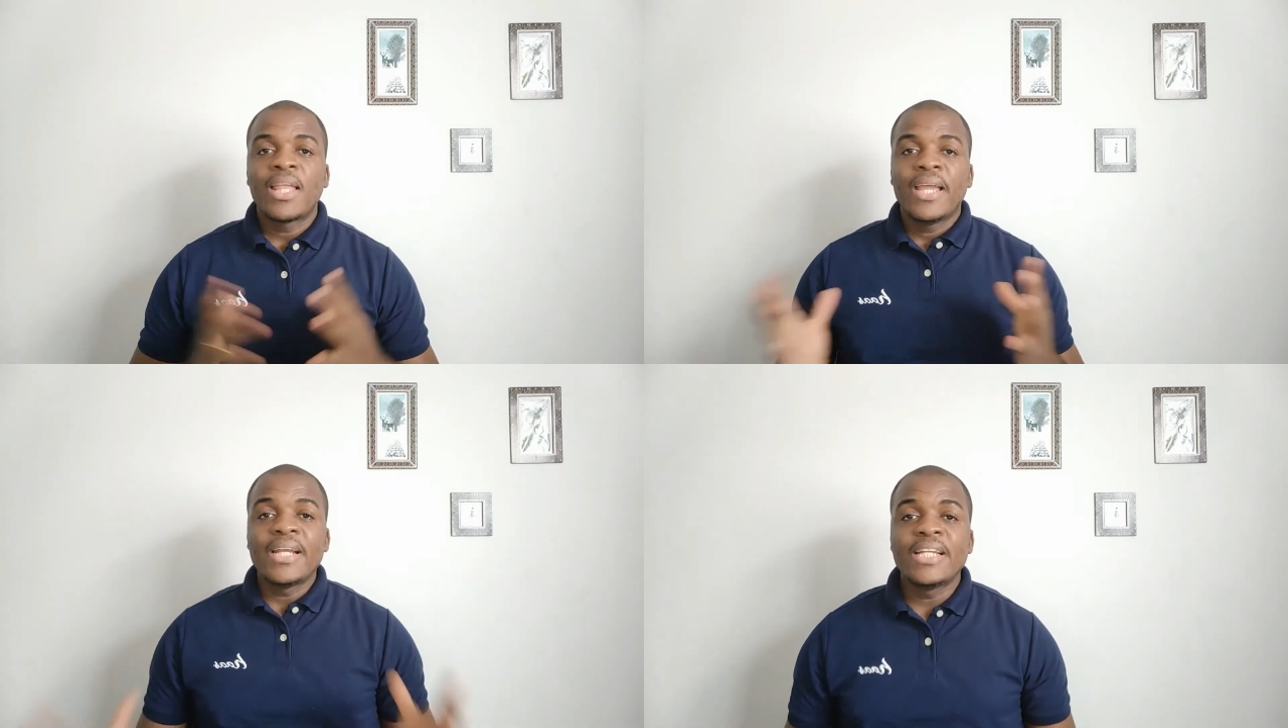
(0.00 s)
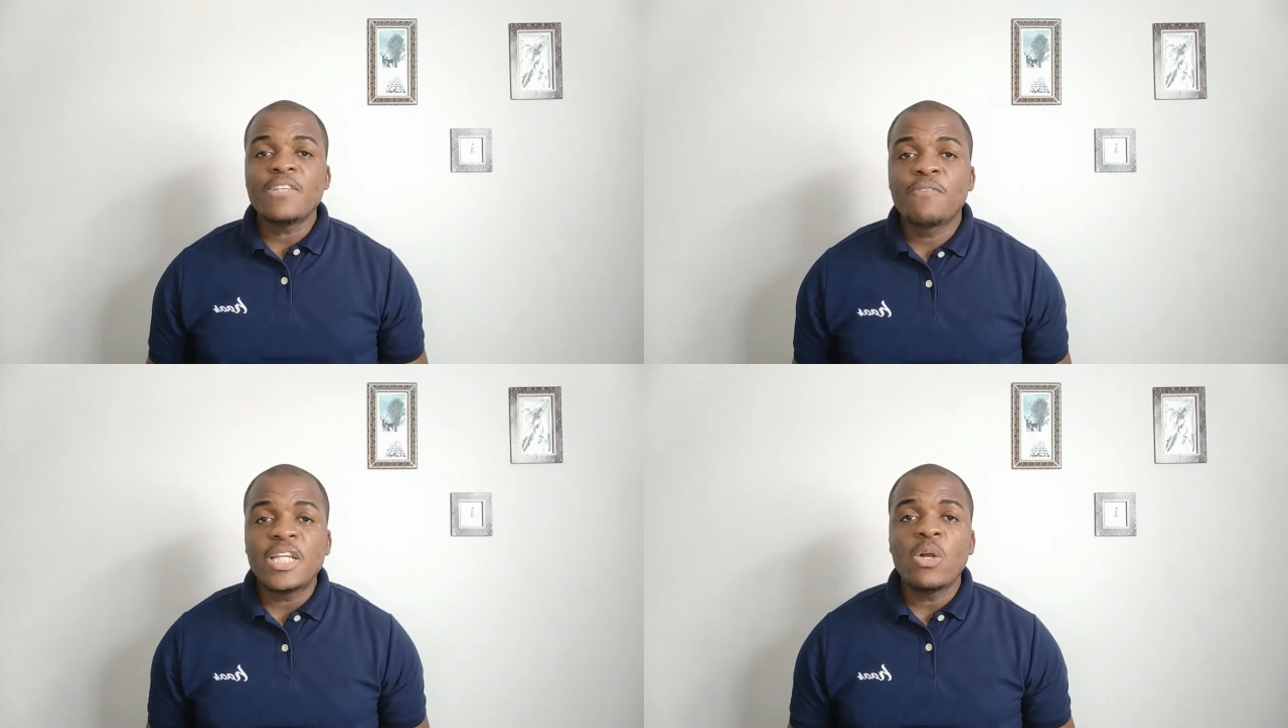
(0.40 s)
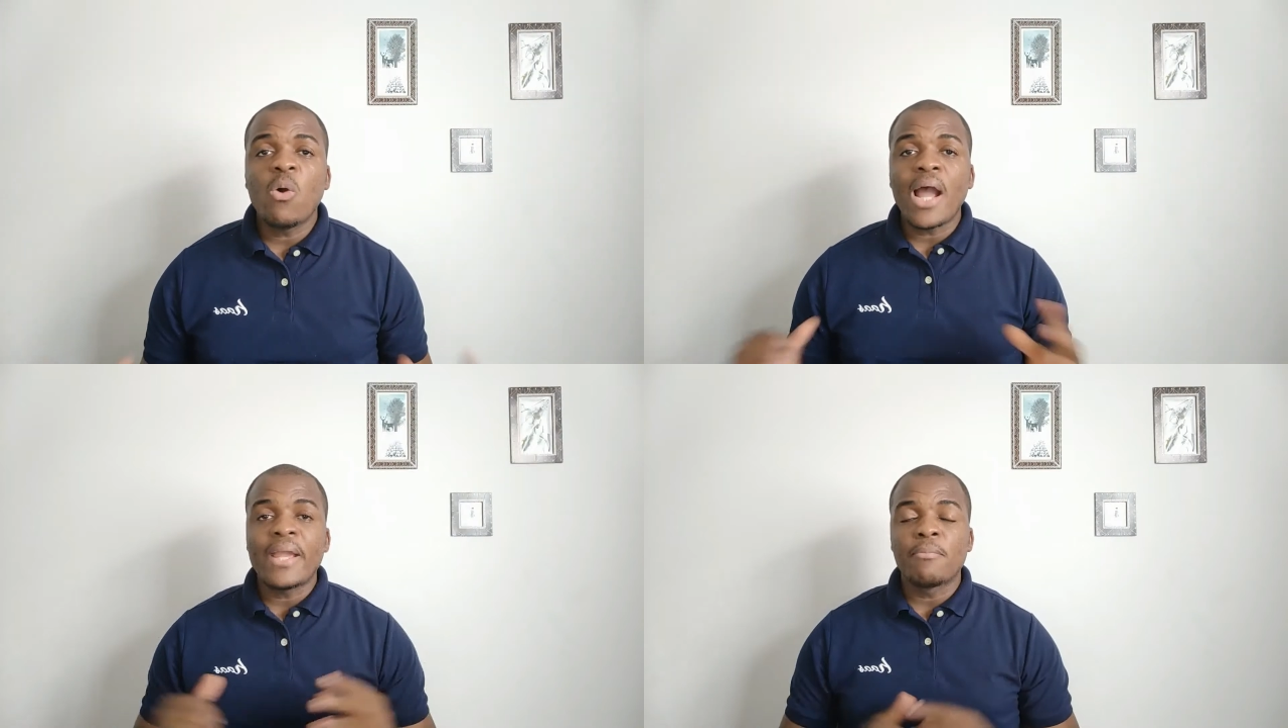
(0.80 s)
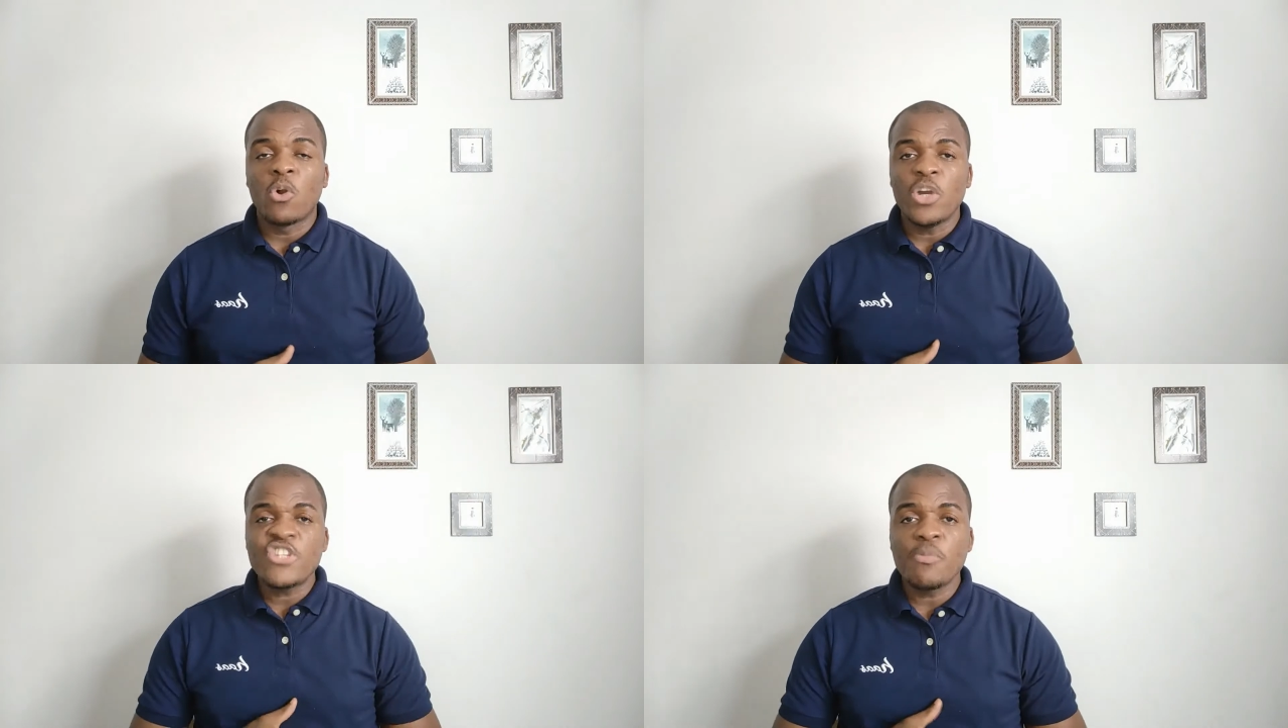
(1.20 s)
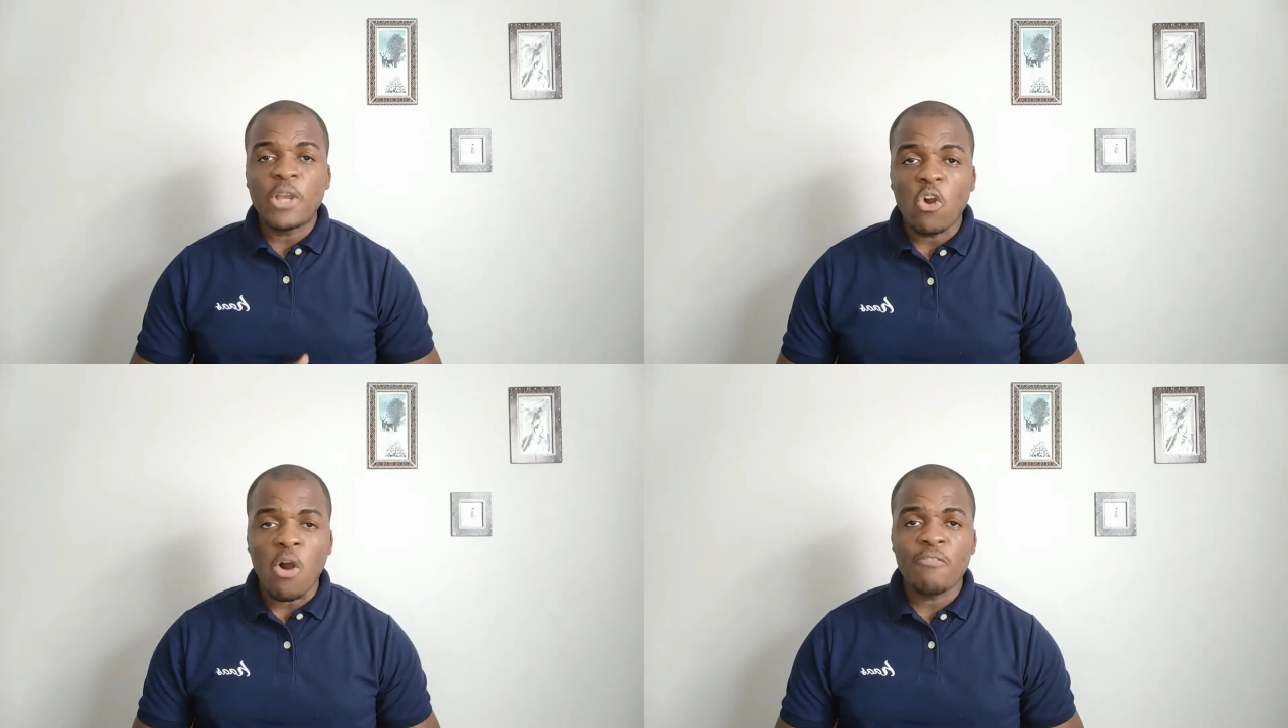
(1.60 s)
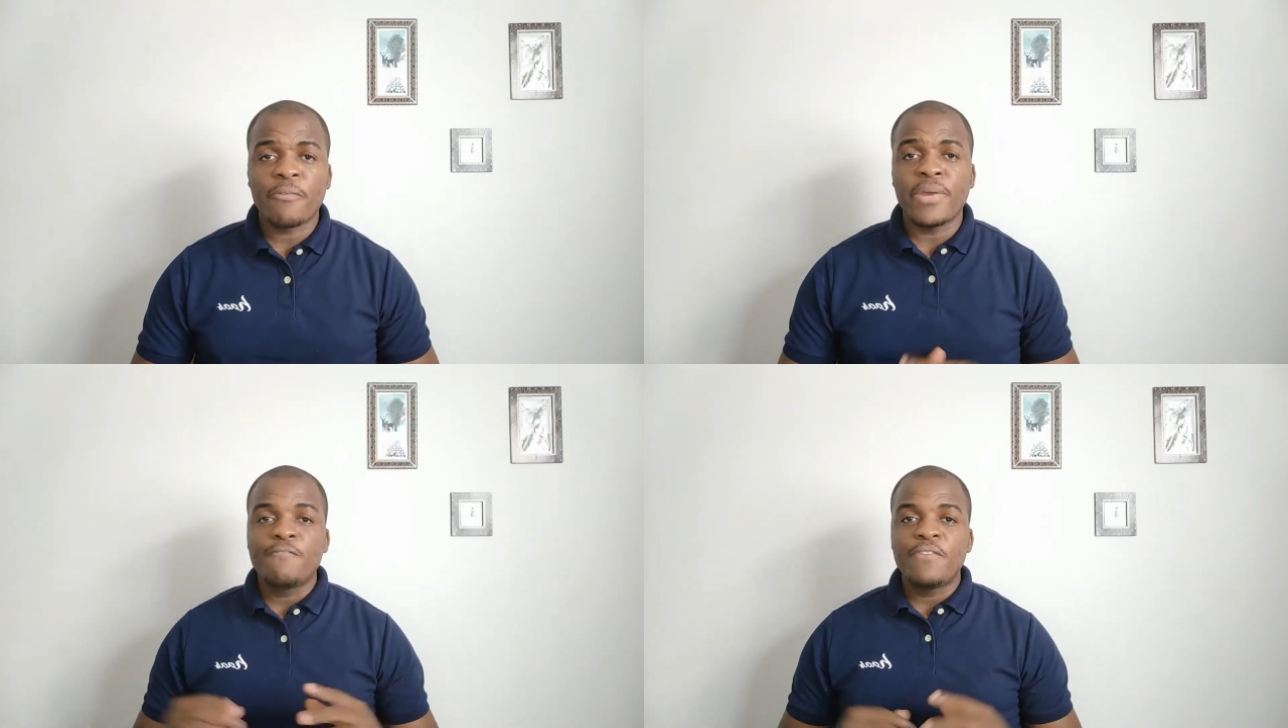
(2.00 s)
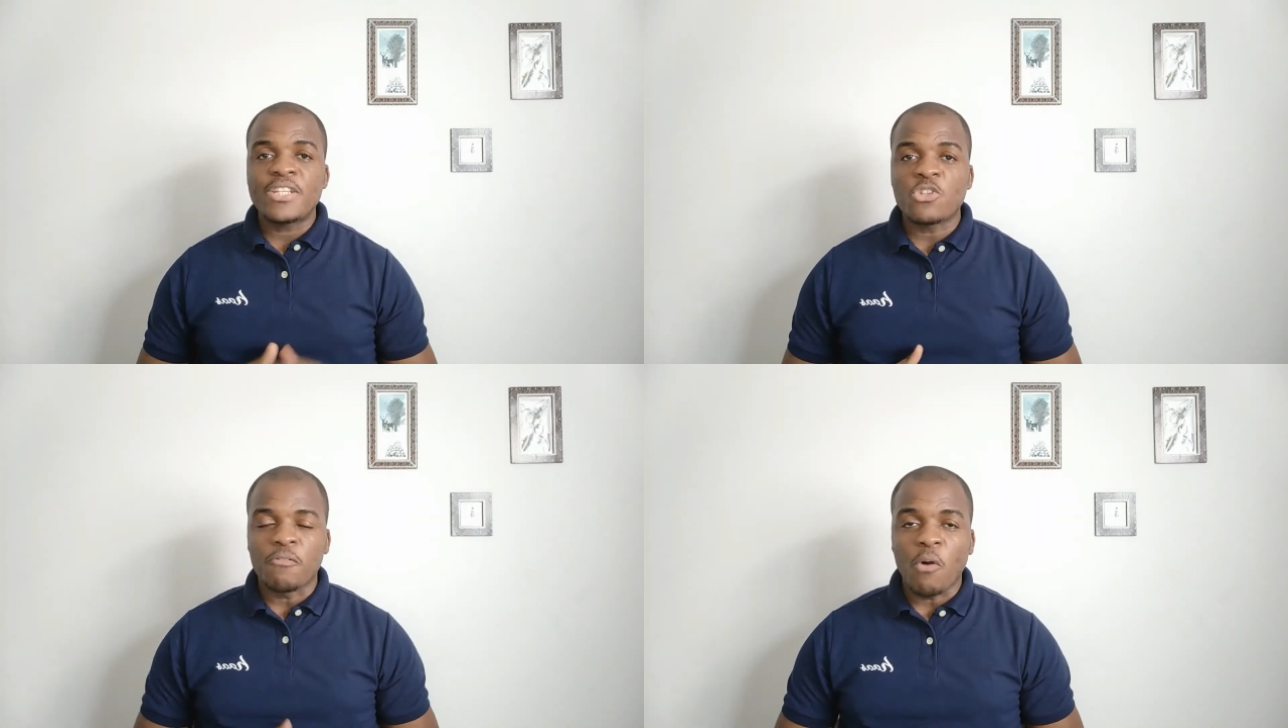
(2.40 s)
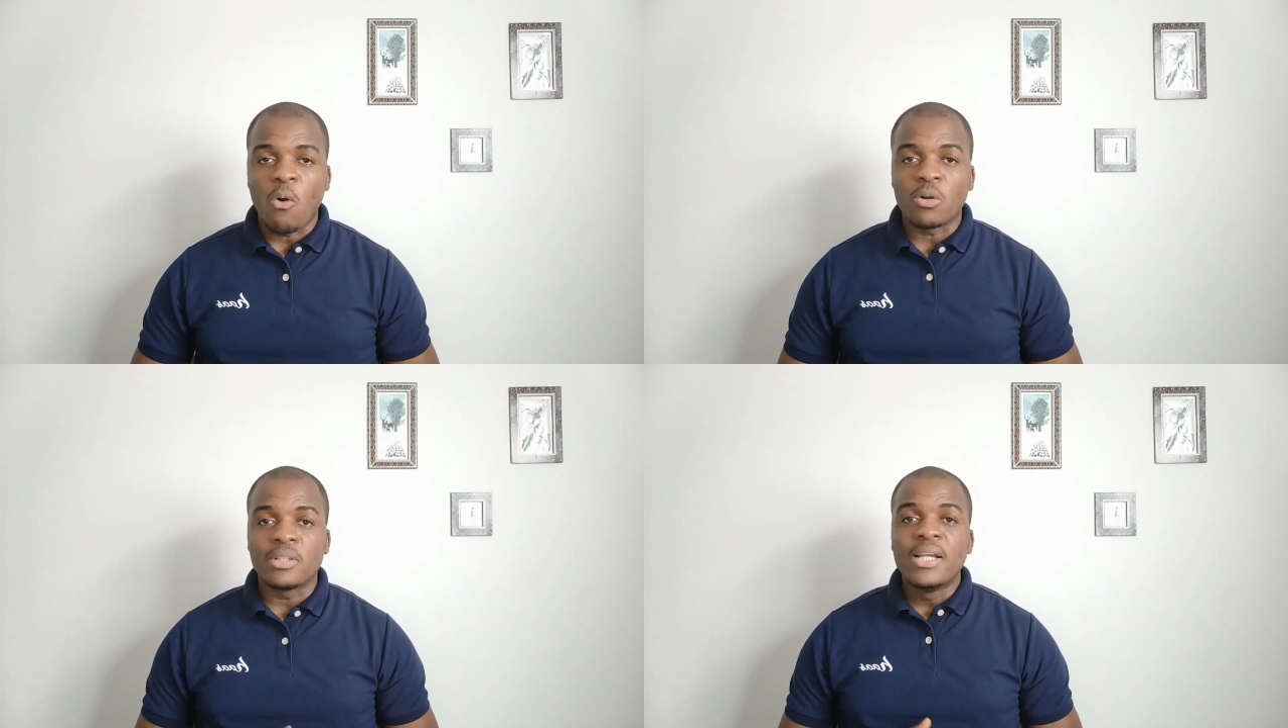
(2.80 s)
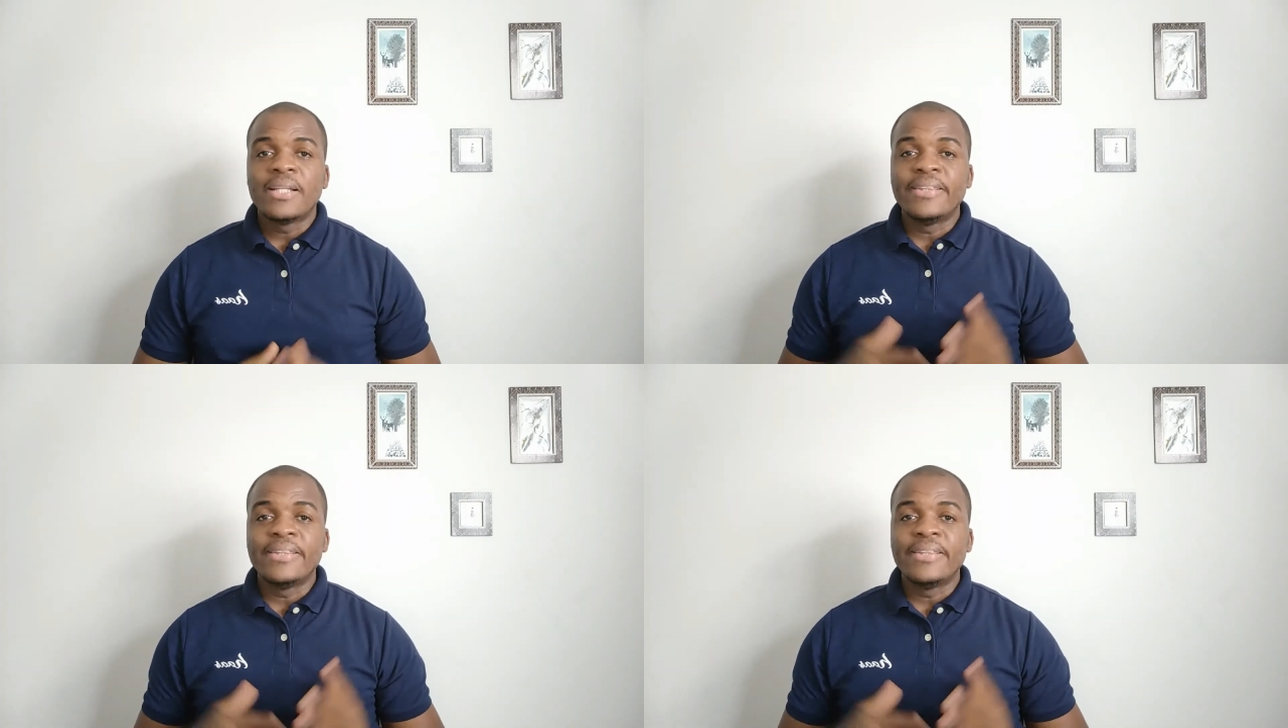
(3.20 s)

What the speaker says: In this video, I am going to be covering, first of all,